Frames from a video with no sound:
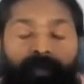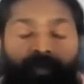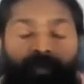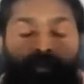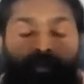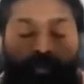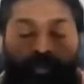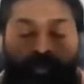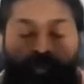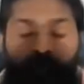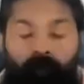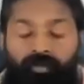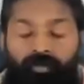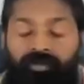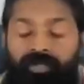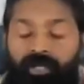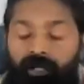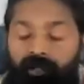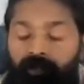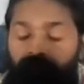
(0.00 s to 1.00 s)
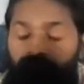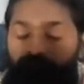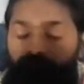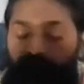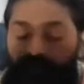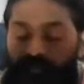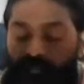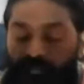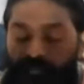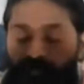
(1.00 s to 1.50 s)
You yourself
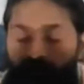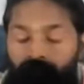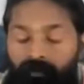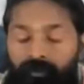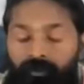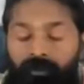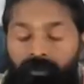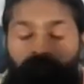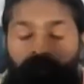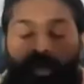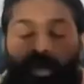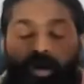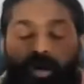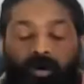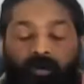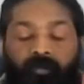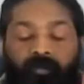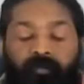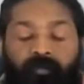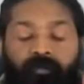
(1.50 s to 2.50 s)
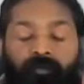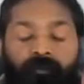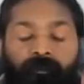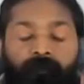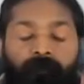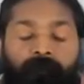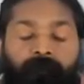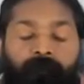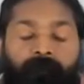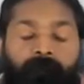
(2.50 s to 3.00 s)
is full of
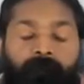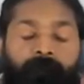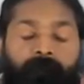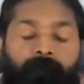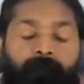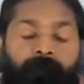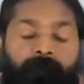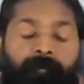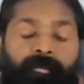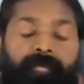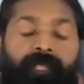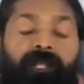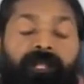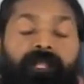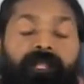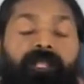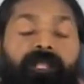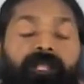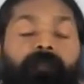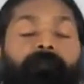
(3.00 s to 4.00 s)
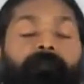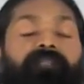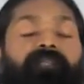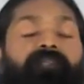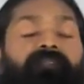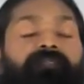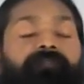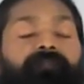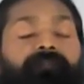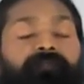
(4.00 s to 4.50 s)

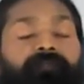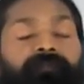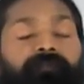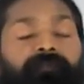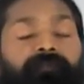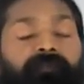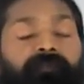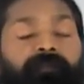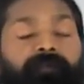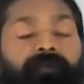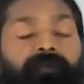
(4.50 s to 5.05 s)
limitations.